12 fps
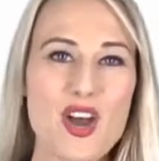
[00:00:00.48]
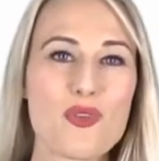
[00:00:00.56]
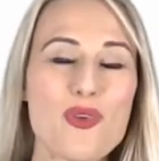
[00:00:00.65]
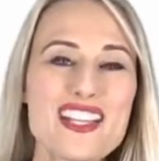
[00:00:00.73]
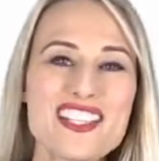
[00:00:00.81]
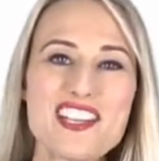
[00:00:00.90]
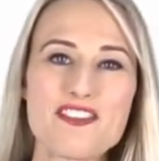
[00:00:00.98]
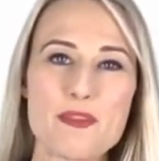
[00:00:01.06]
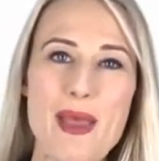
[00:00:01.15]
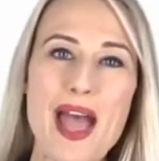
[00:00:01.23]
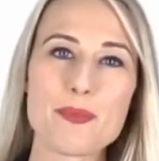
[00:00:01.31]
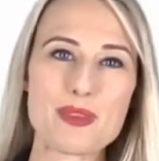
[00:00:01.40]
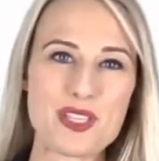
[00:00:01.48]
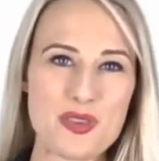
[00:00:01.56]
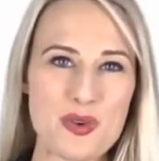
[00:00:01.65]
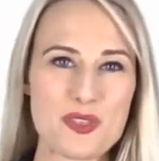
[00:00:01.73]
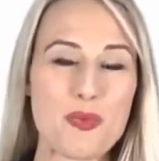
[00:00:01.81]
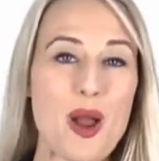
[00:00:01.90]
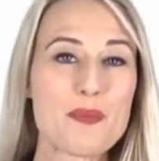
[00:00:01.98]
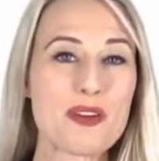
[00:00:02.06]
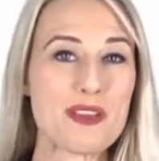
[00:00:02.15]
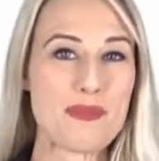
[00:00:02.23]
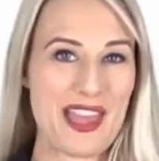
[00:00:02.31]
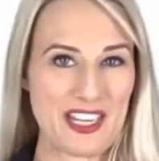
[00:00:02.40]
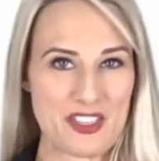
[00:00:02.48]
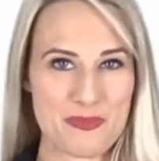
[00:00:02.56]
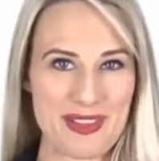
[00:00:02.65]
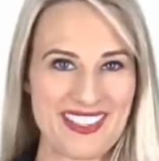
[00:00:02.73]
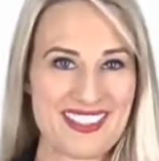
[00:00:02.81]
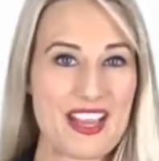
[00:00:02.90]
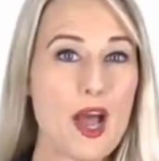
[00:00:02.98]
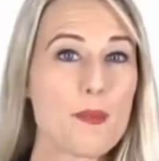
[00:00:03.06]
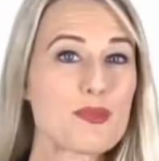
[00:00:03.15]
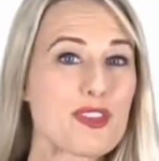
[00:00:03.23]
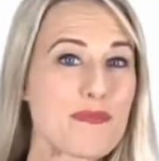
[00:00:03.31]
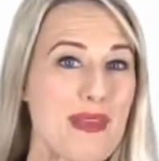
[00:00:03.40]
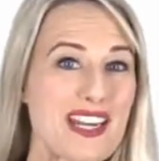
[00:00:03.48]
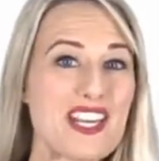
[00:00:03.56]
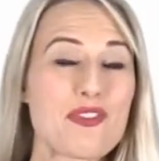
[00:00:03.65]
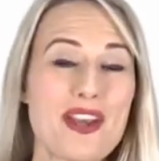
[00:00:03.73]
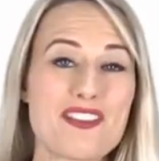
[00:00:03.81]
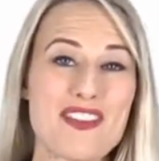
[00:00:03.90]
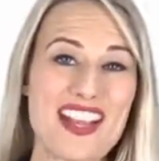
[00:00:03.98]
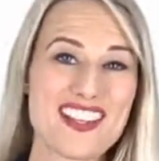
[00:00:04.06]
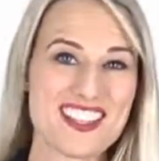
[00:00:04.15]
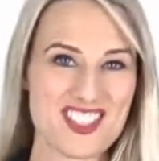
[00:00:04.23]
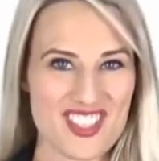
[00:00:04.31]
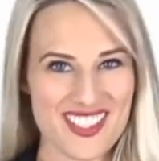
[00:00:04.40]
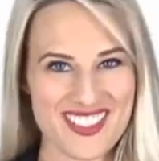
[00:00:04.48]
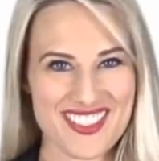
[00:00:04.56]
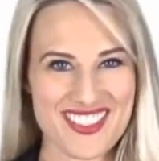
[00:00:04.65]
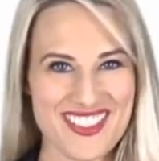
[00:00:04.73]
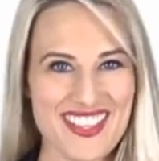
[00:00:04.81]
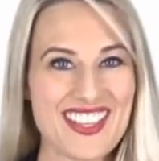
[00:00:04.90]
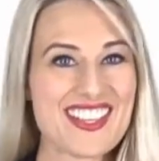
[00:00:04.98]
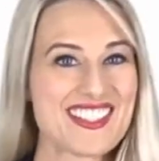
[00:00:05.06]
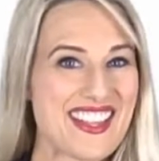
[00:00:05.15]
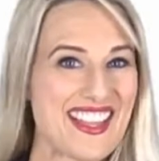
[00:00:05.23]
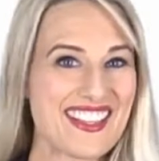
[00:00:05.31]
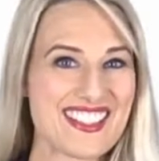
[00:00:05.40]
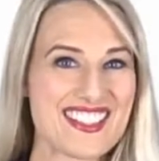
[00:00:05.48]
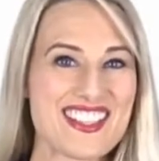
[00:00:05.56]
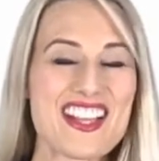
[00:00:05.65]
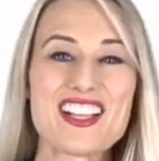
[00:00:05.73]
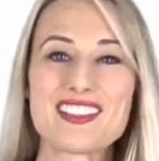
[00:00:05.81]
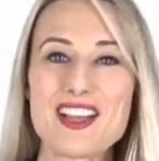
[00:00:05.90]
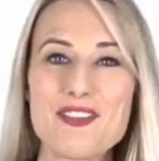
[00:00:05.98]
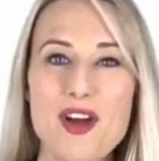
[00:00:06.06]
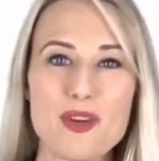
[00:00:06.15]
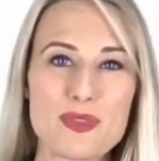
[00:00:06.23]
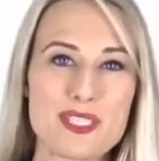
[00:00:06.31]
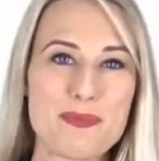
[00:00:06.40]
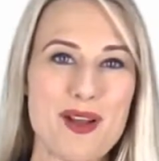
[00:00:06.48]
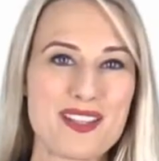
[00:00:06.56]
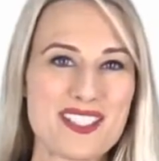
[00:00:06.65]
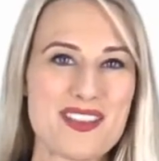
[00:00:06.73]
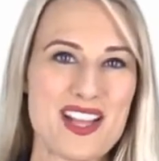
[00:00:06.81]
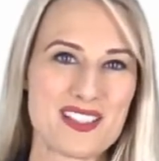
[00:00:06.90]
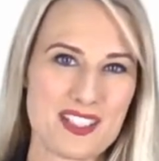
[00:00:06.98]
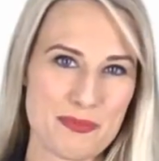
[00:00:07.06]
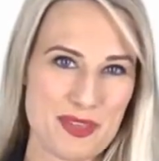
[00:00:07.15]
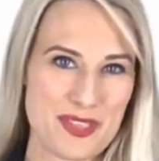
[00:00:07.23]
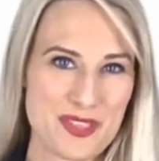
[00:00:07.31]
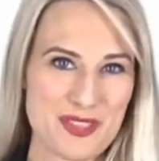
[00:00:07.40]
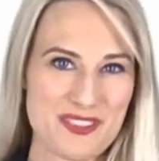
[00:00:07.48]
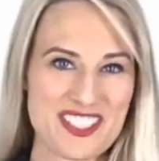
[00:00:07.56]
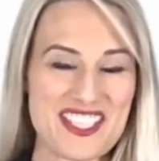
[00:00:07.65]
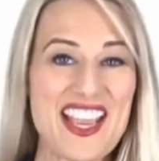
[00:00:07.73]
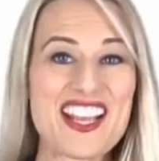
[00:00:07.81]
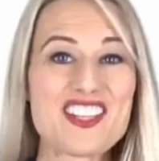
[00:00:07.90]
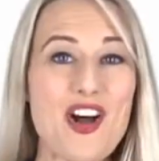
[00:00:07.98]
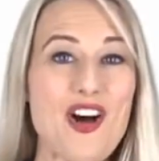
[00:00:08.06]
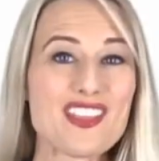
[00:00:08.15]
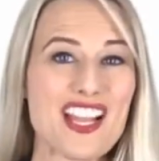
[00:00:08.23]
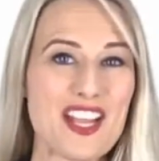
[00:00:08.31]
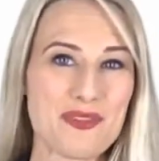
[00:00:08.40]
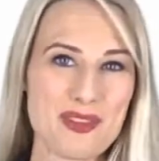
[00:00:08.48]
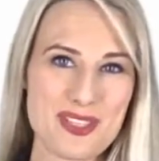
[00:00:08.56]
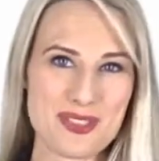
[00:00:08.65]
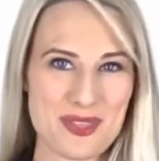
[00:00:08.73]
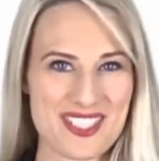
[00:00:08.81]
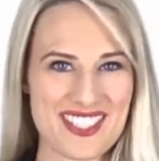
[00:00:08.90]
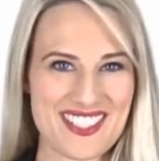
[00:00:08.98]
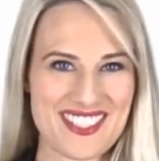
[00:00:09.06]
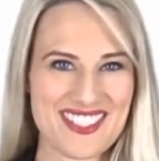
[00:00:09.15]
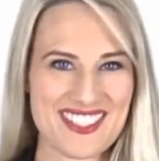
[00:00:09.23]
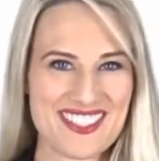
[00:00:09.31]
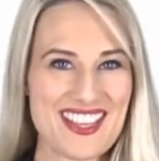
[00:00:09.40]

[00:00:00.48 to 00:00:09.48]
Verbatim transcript: Renting from Happy Doors Property Management comes with many great advantages. Tenants love our responsive customer service and online resources.